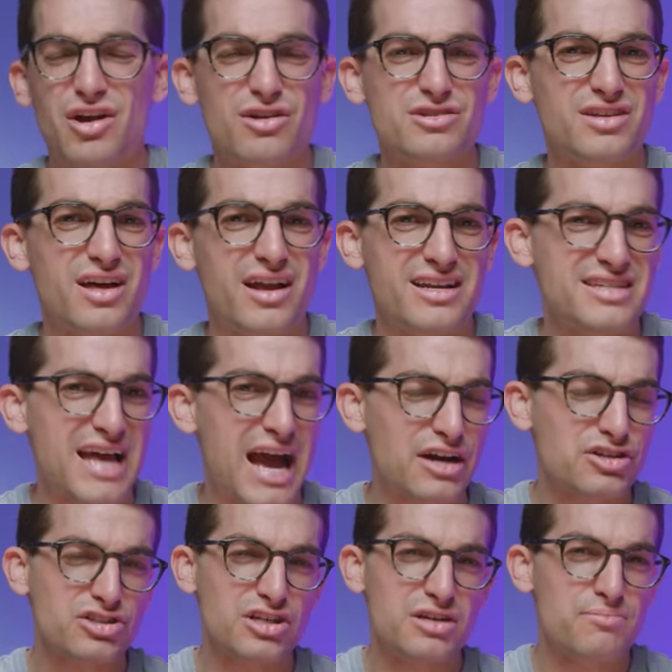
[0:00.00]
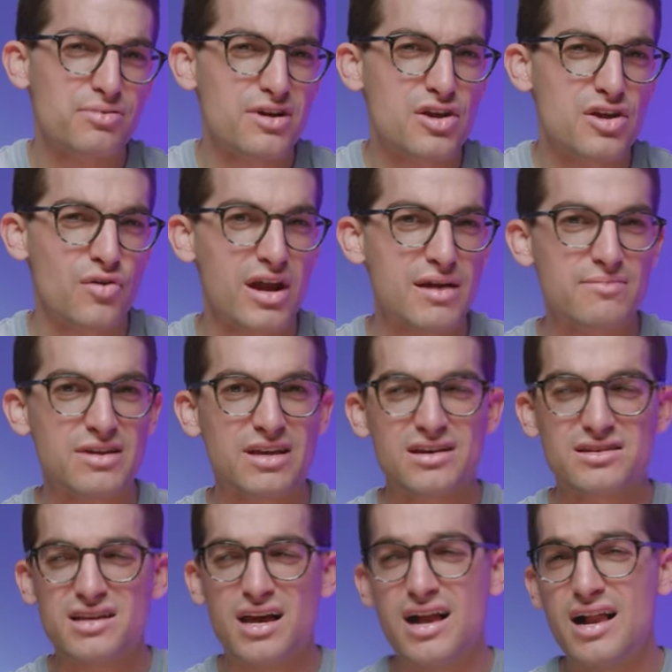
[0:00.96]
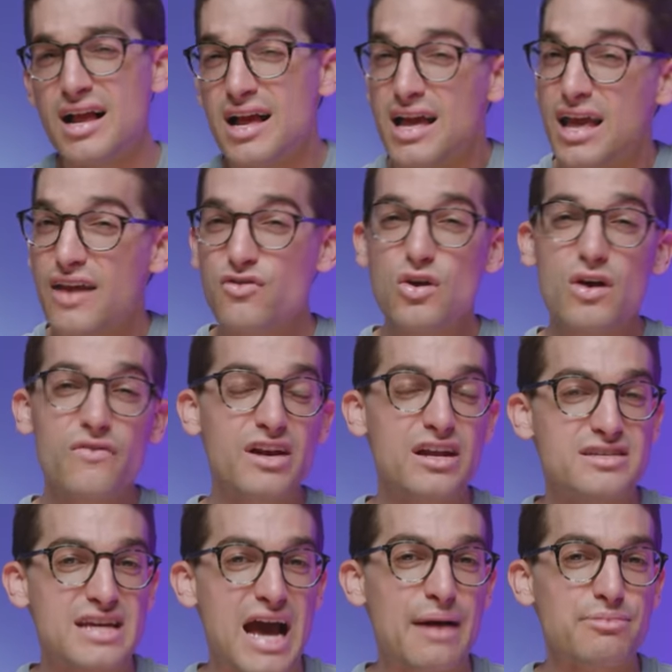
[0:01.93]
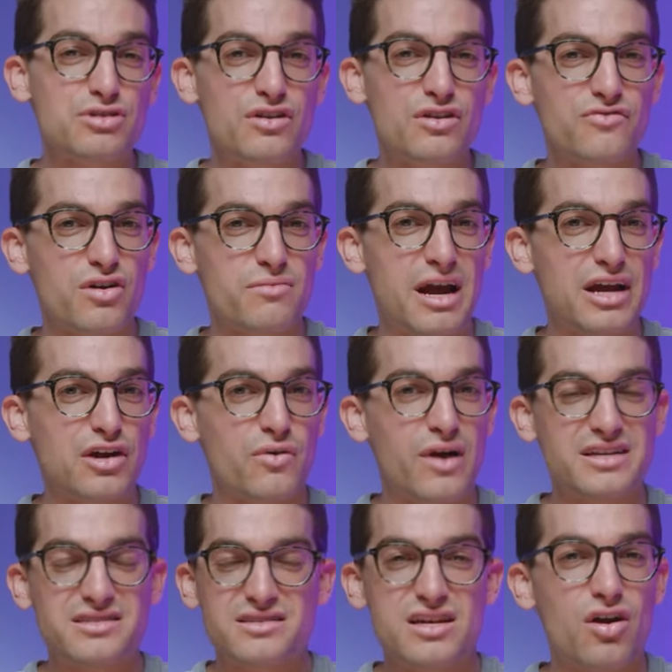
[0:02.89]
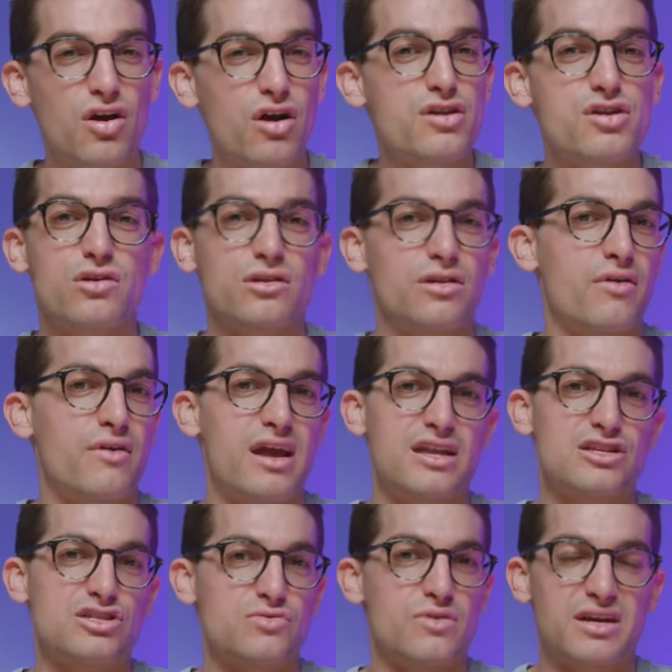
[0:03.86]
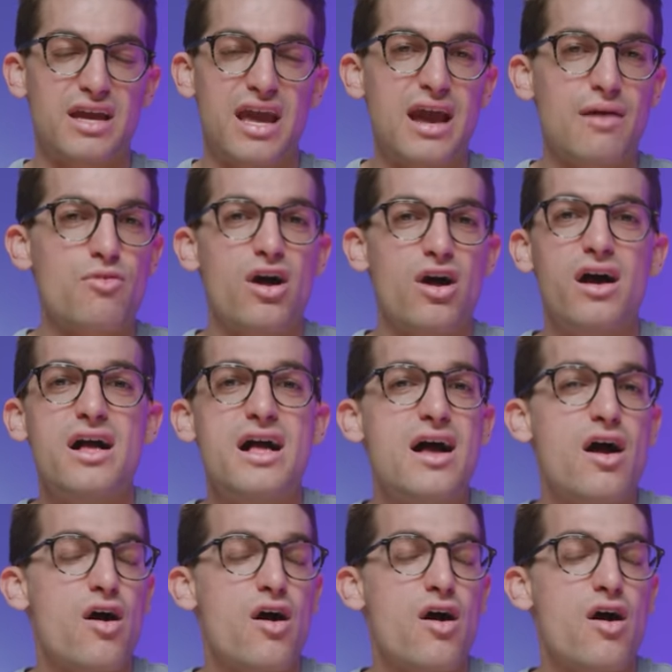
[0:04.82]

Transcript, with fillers: card slot is actually pretty great because if you have an adapter for a micro SD card, you can load it into a camera,